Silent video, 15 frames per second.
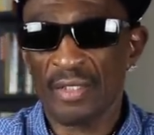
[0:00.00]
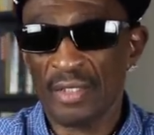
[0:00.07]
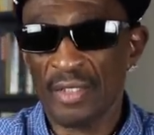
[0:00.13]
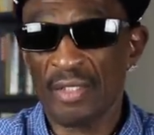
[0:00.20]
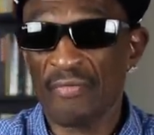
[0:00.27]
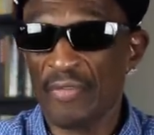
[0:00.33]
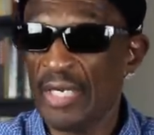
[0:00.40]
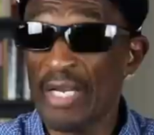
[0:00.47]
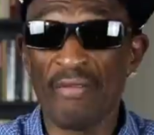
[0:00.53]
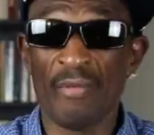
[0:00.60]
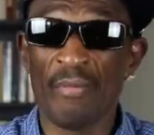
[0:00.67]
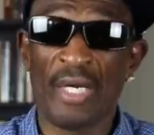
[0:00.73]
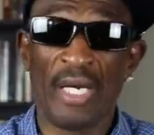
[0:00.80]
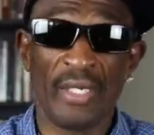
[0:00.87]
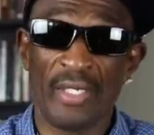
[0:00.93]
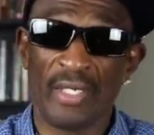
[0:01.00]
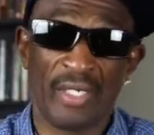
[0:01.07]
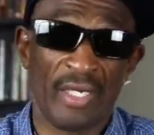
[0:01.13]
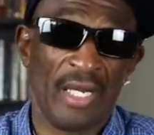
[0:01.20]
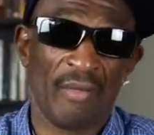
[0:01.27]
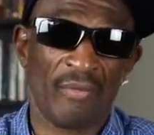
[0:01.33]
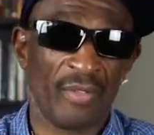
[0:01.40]
Yeah, for everybody in
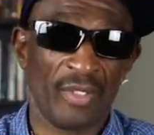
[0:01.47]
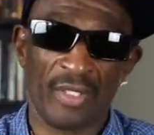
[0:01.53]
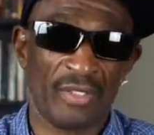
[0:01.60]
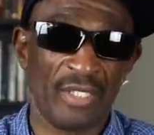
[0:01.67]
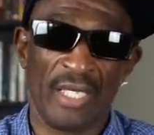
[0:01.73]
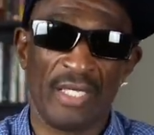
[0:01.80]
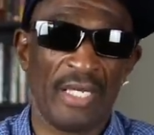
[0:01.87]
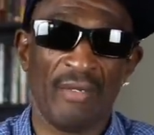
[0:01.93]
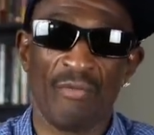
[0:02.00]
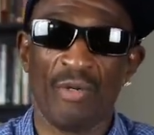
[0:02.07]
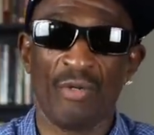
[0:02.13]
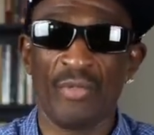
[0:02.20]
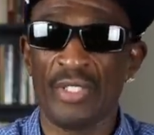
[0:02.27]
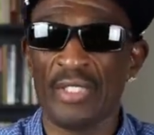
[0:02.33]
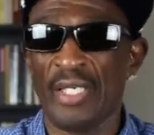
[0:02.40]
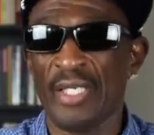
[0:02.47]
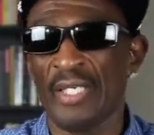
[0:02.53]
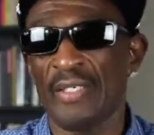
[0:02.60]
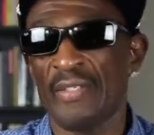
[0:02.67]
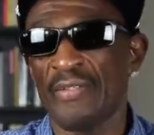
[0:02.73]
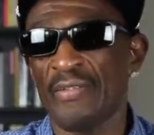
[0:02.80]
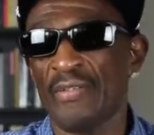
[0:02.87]
Compton, because that ain't what we
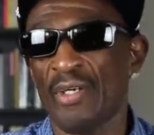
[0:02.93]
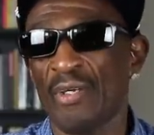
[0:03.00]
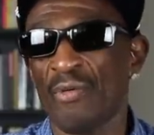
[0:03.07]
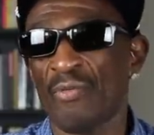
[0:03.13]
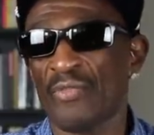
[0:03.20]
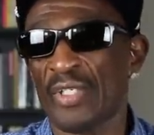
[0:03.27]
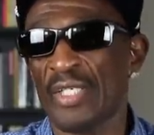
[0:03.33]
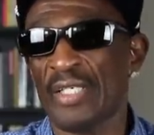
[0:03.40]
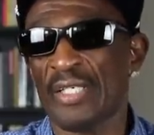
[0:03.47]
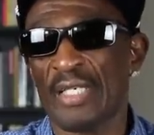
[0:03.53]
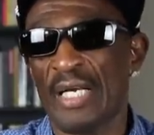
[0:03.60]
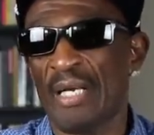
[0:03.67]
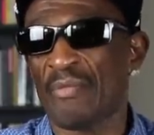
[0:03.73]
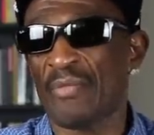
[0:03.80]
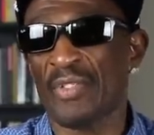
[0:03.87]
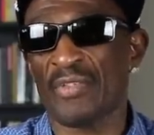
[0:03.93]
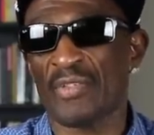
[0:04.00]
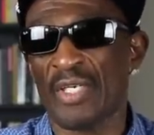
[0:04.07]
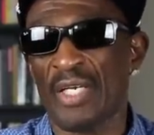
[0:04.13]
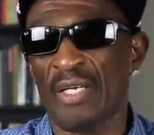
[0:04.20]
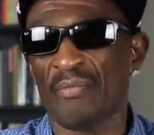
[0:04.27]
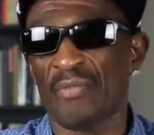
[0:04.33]
did. You know what I'm saying? Compton is
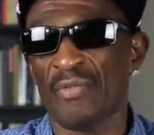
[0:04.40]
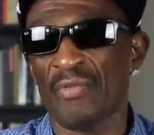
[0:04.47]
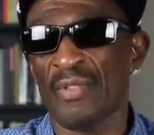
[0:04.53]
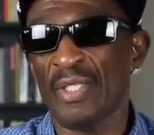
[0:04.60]
Compton.